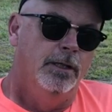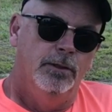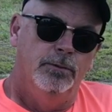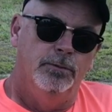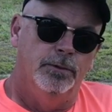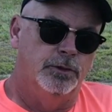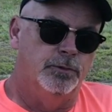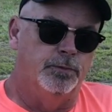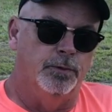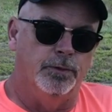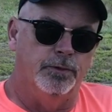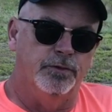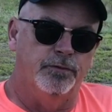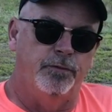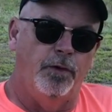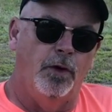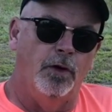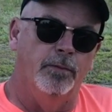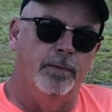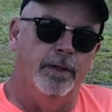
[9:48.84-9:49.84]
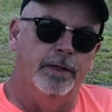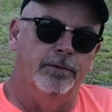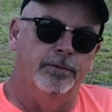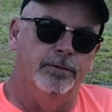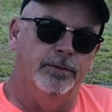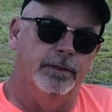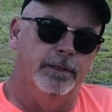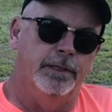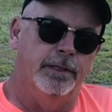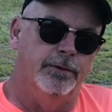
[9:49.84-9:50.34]
which works far better
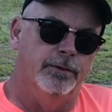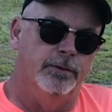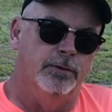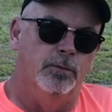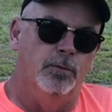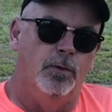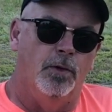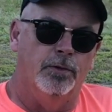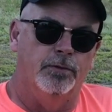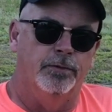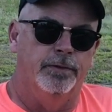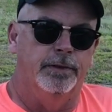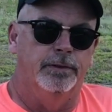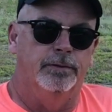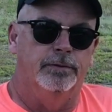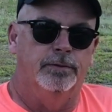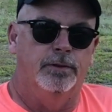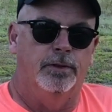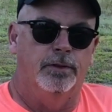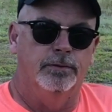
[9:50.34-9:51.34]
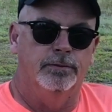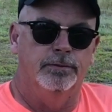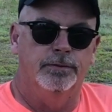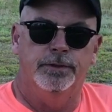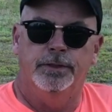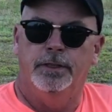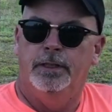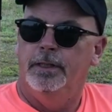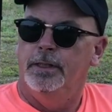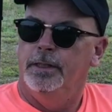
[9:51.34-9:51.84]
than aerial watering on
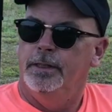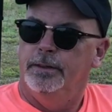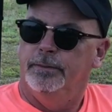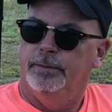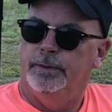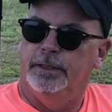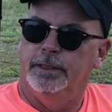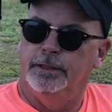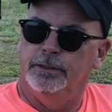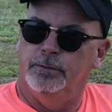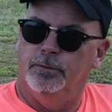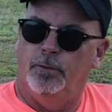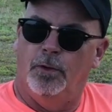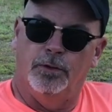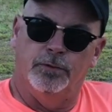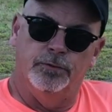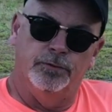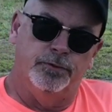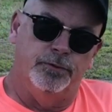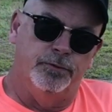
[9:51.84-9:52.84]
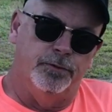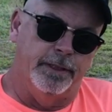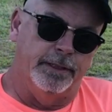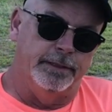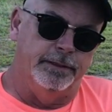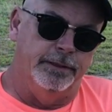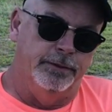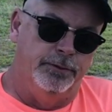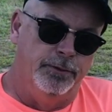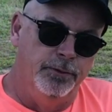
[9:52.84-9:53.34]
gardens because it waters
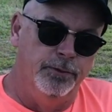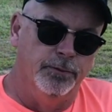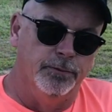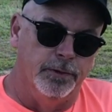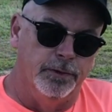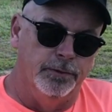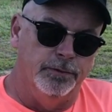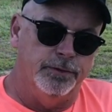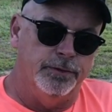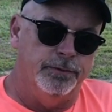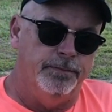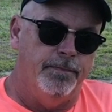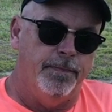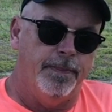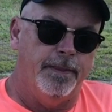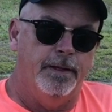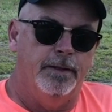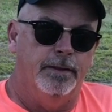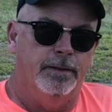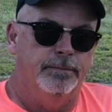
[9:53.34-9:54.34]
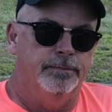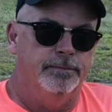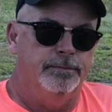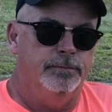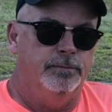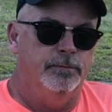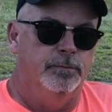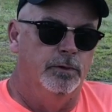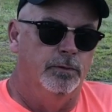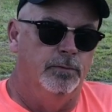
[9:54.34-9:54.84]
directly to the roots.
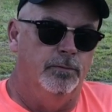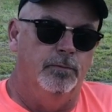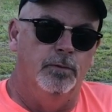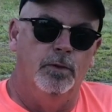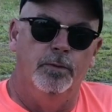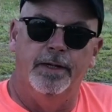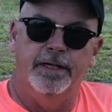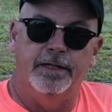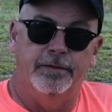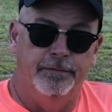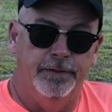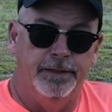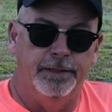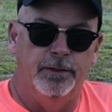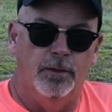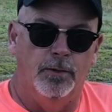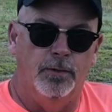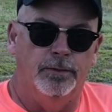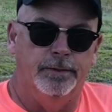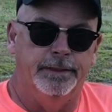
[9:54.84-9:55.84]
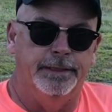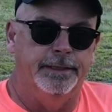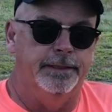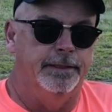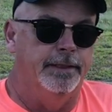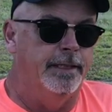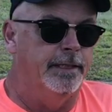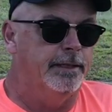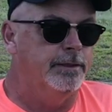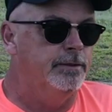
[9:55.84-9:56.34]
We'll make a video on it
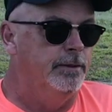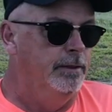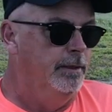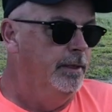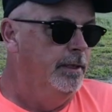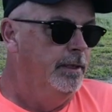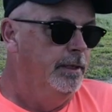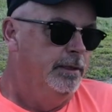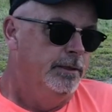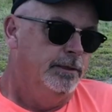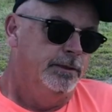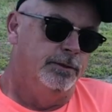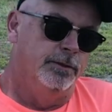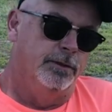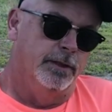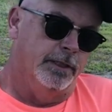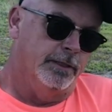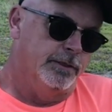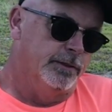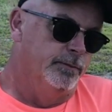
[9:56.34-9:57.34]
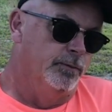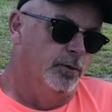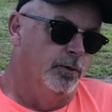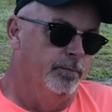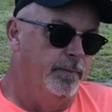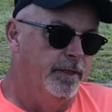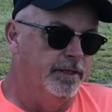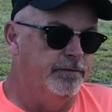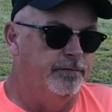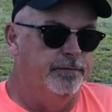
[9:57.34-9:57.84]
next. Still got some more
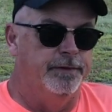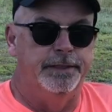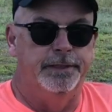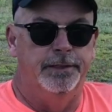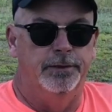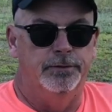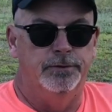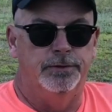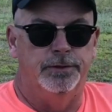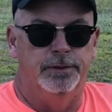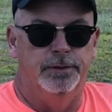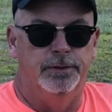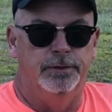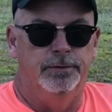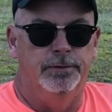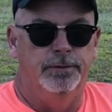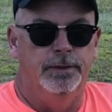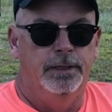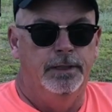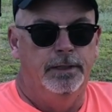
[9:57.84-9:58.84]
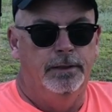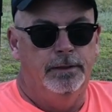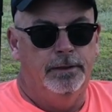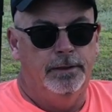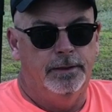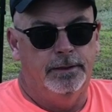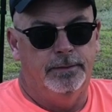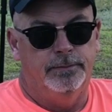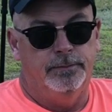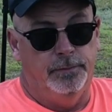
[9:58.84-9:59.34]
bus videos to do.
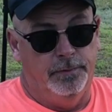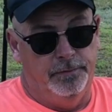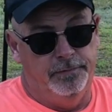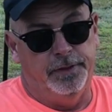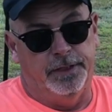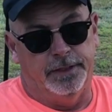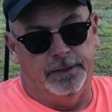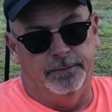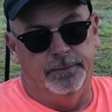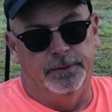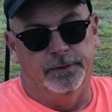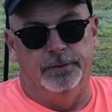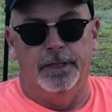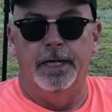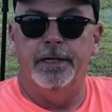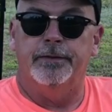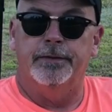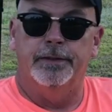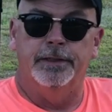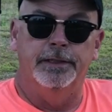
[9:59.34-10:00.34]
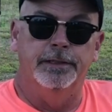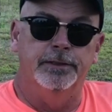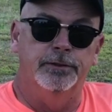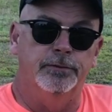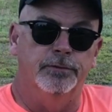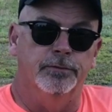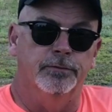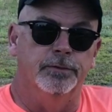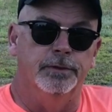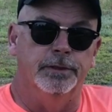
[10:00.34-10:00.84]
We've got to build that thing
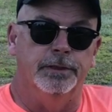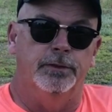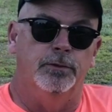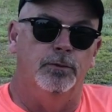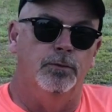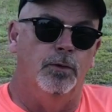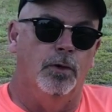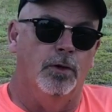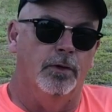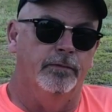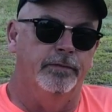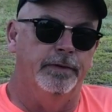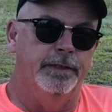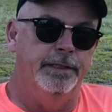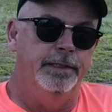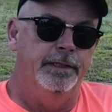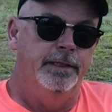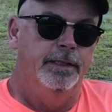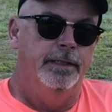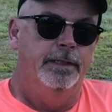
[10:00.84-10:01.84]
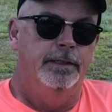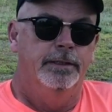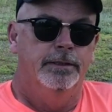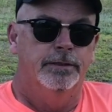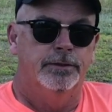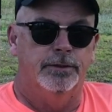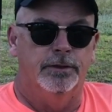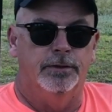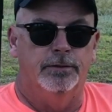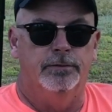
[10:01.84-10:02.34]
into a really cool RV,
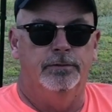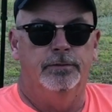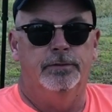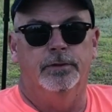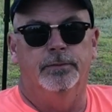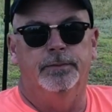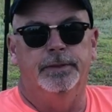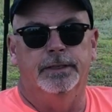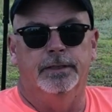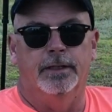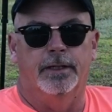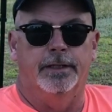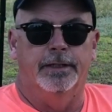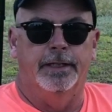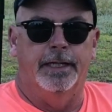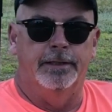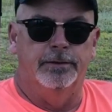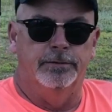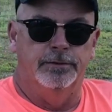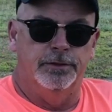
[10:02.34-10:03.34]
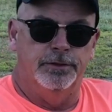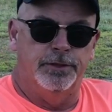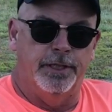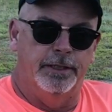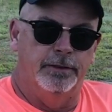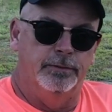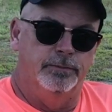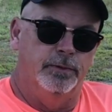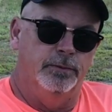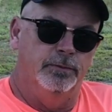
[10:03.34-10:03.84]
so there'll be a lot of that on the
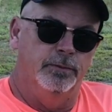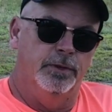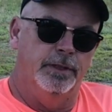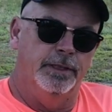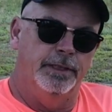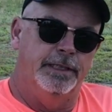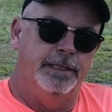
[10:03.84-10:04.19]
channel, but we're going